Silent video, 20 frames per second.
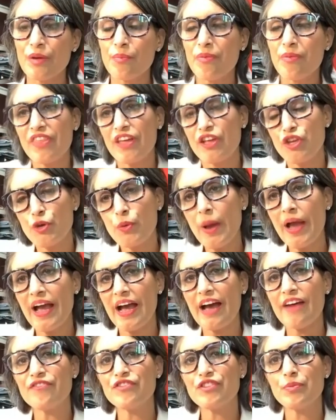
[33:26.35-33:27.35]
but then you
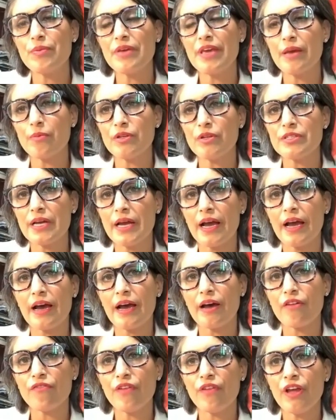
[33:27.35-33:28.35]
have to be able to
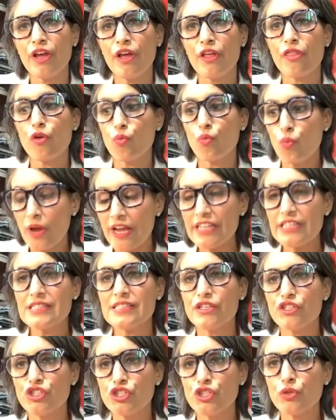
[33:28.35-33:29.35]
have the right
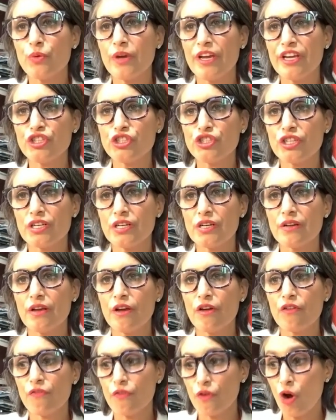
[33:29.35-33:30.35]
situation
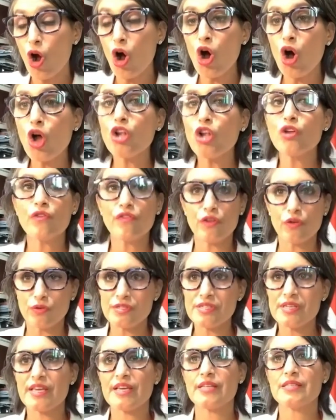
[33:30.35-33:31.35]
for all of
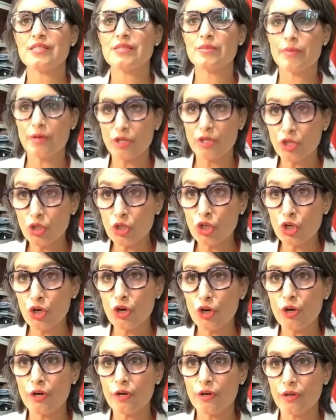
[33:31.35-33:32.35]
those kids to be able to
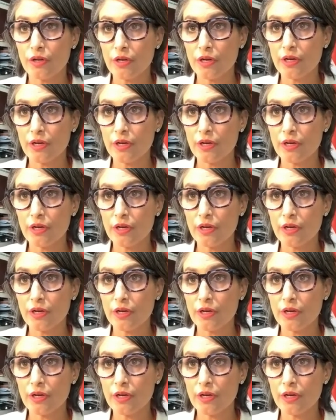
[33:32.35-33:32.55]
learn